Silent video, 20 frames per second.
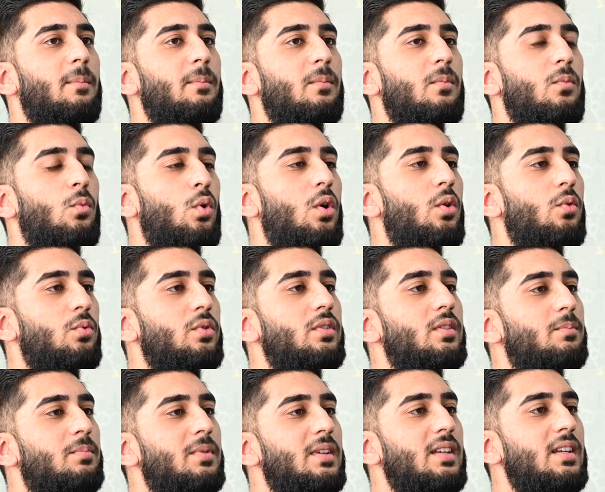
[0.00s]
What
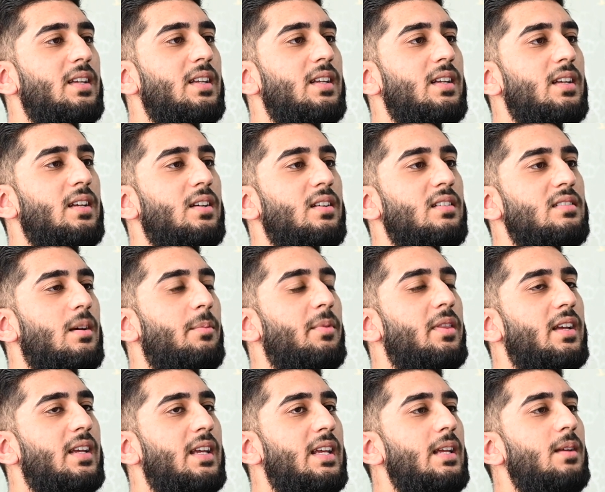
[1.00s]
would be some of
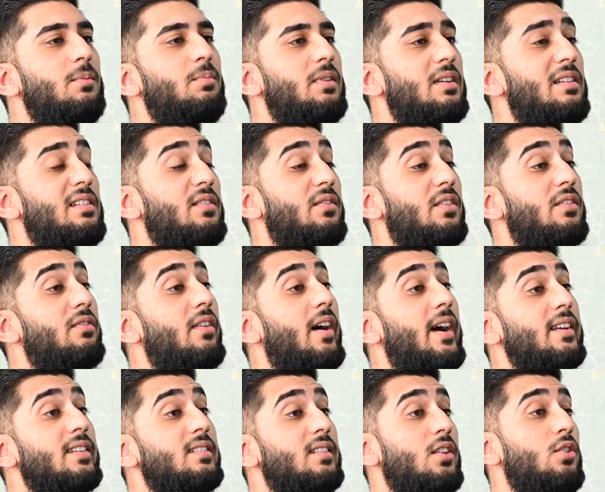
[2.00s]
the key piece of
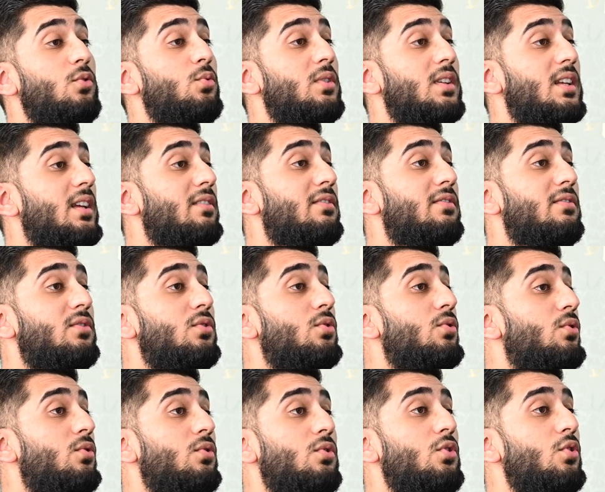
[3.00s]
advice that you would give
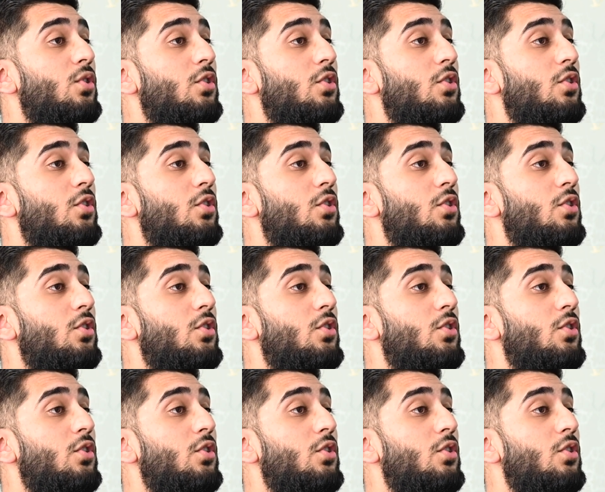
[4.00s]
to new